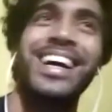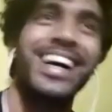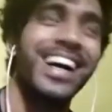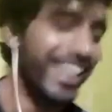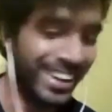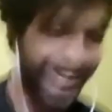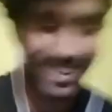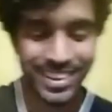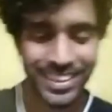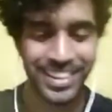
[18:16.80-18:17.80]

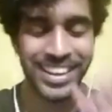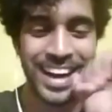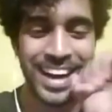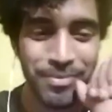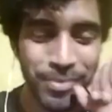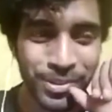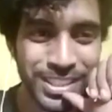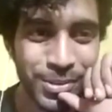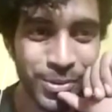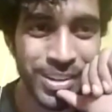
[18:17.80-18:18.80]
Uh, I have
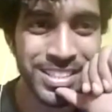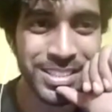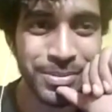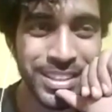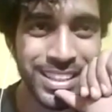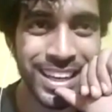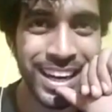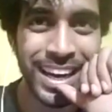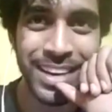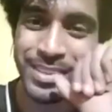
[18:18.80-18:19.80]
posted once, but I
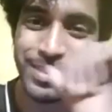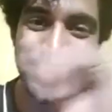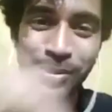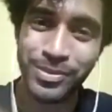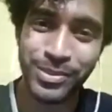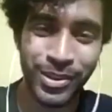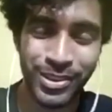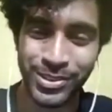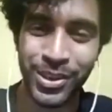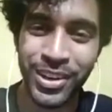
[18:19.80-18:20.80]
have removed
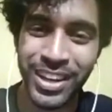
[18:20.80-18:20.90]
also.